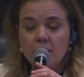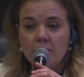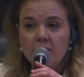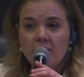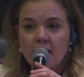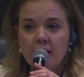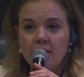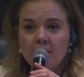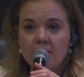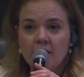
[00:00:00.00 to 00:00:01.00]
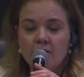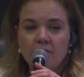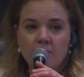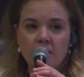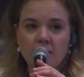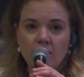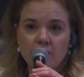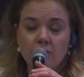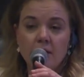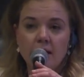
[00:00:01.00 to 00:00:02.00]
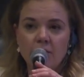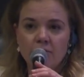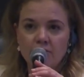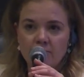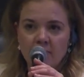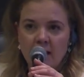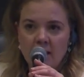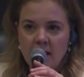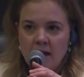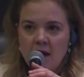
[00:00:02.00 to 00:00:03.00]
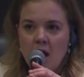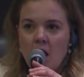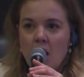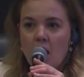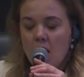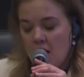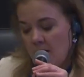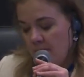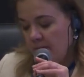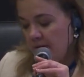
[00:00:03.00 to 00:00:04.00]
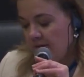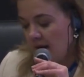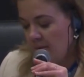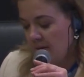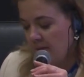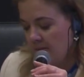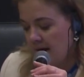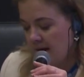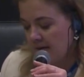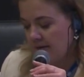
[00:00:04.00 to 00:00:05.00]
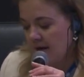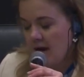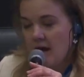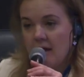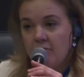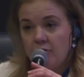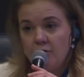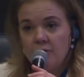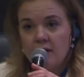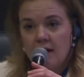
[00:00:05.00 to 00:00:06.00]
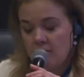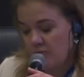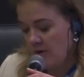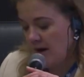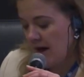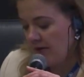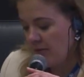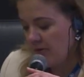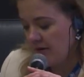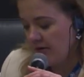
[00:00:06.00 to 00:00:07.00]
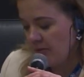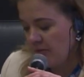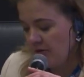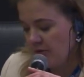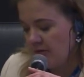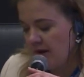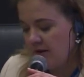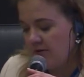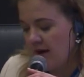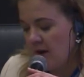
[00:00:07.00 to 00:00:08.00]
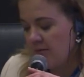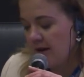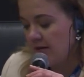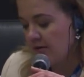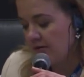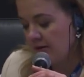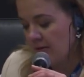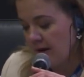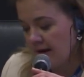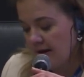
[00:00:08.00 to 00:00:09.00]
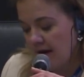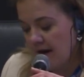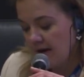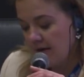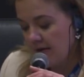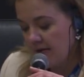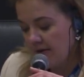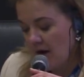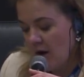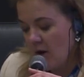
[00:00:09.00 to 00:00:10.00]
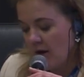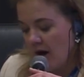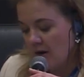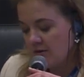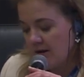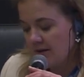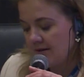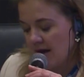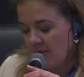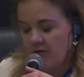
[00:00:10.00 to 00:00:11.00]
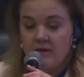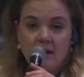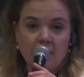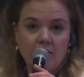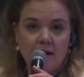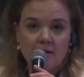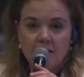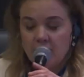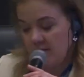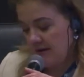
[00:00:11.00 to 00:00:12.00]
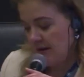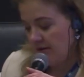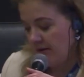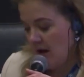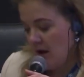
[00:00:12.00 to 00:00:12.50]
UNEP-FI initiatives, but it also includes many development banks. And through the network and the principles, we develop industry-wide guidance on how to adapt financial activities